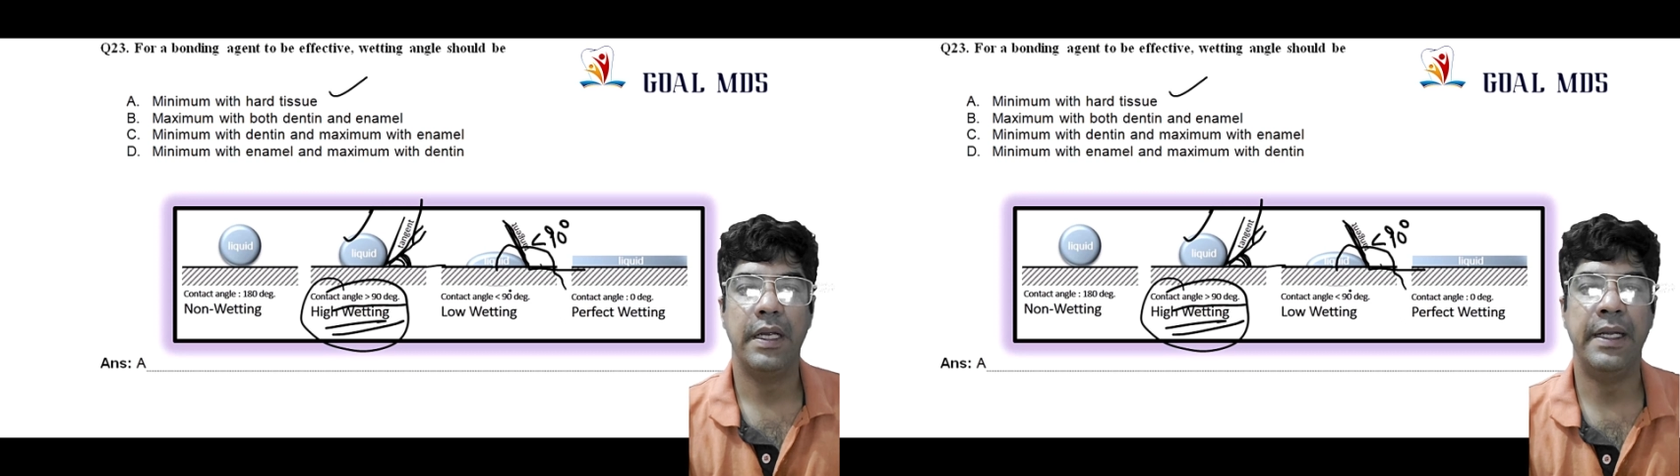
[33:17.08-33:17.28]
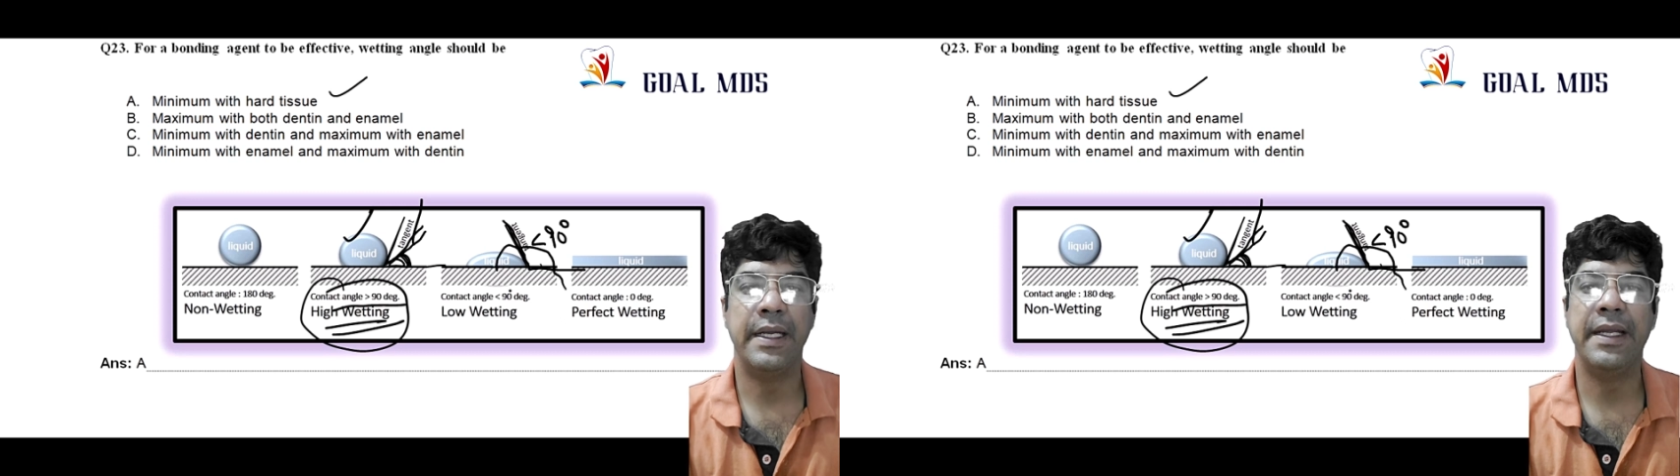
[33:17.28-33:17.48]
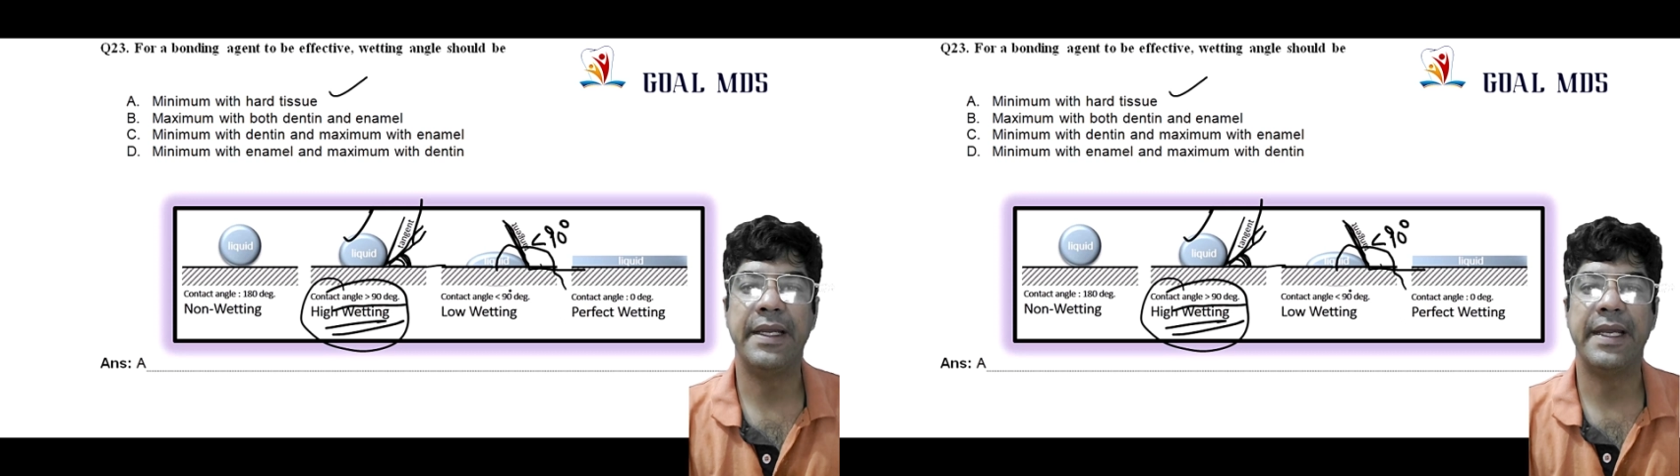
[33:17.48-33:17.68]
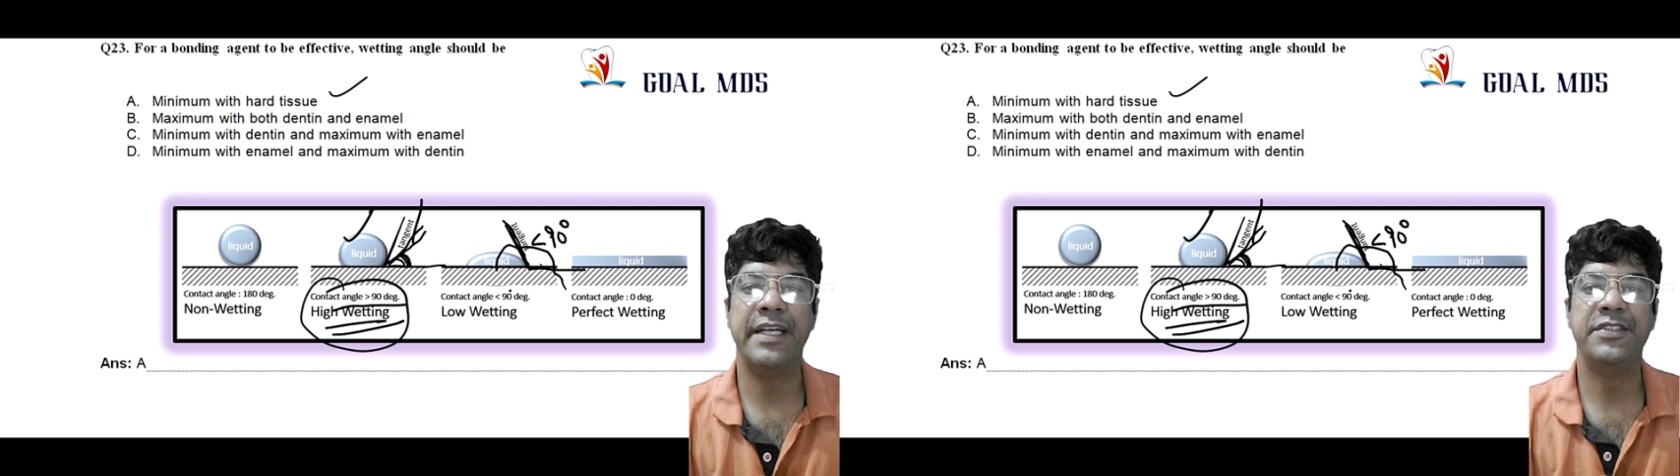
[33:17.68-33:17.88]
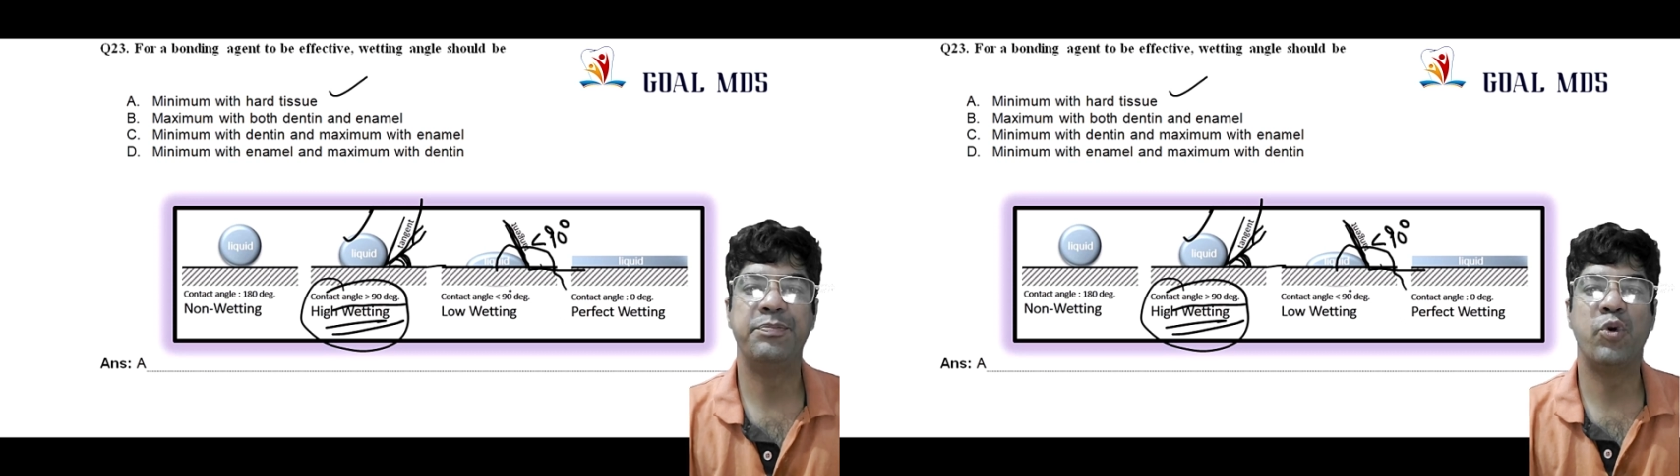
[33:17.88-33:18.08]
it
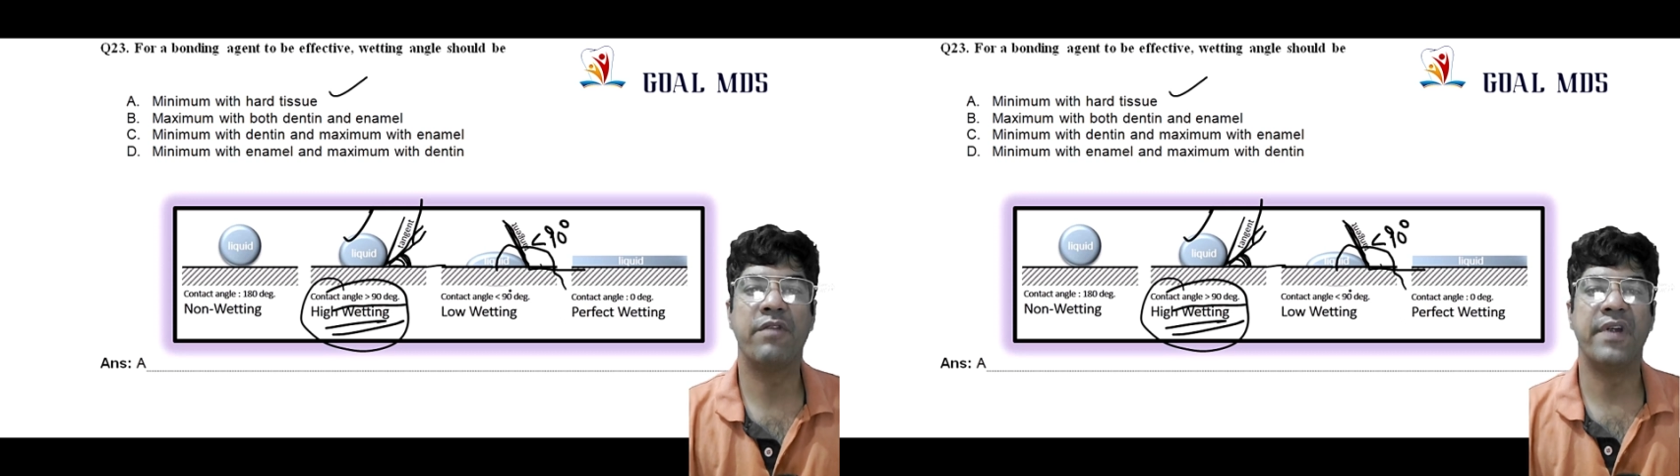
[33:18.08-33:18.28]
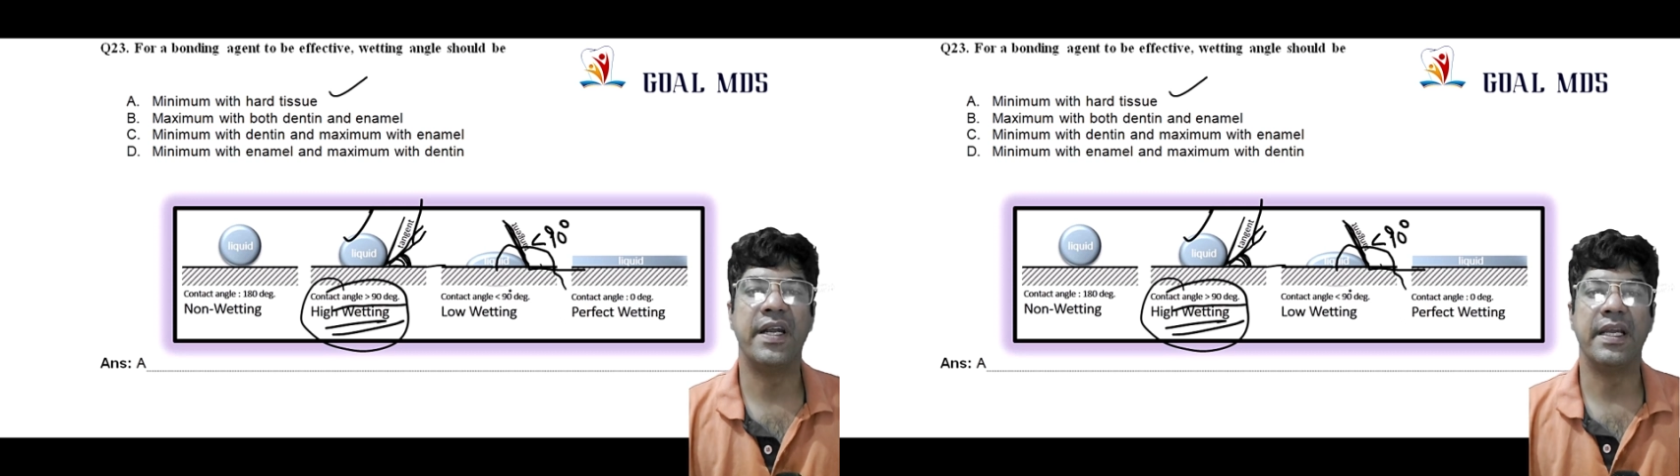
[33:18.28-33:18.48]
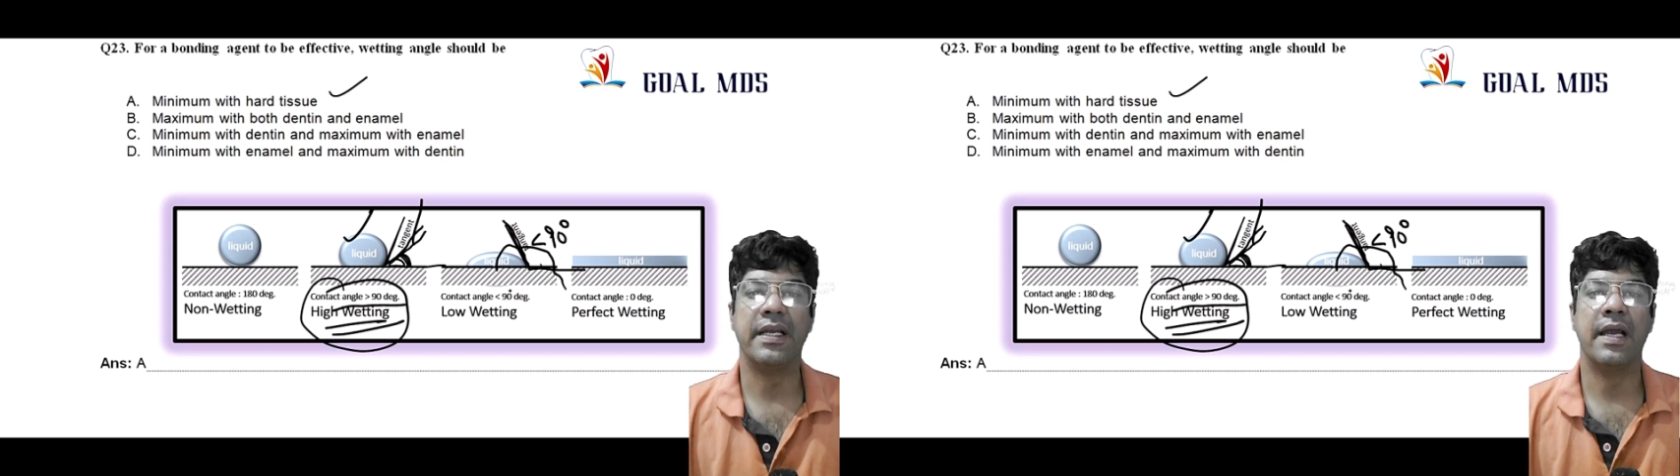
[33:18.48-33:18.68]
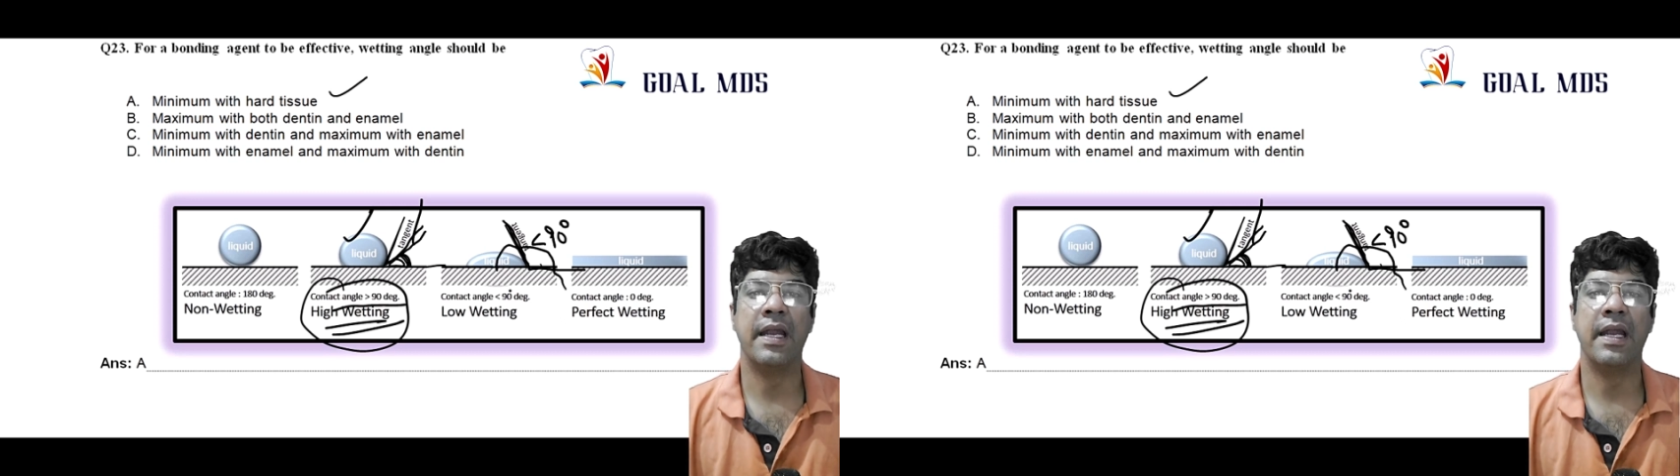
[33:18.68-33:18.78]
indicates poor wetting